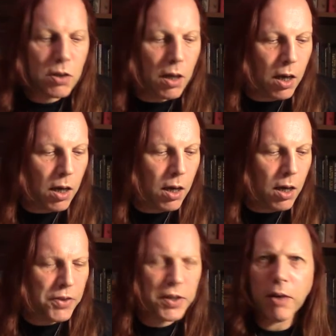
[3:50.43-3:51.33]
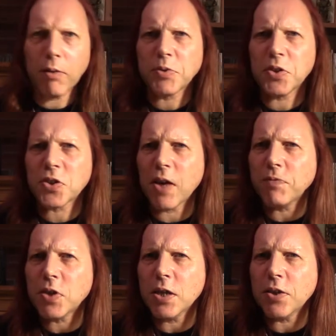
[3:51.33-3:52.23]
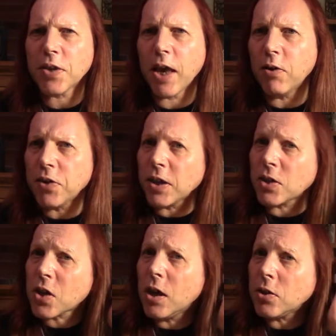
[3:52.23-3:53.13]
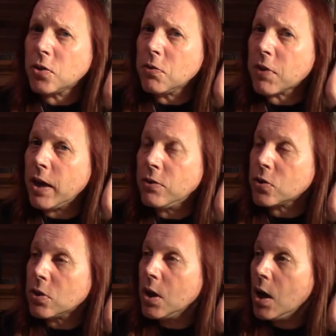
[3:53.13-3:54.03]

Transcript: I think they're up to the 17th now. I think they started in 2000.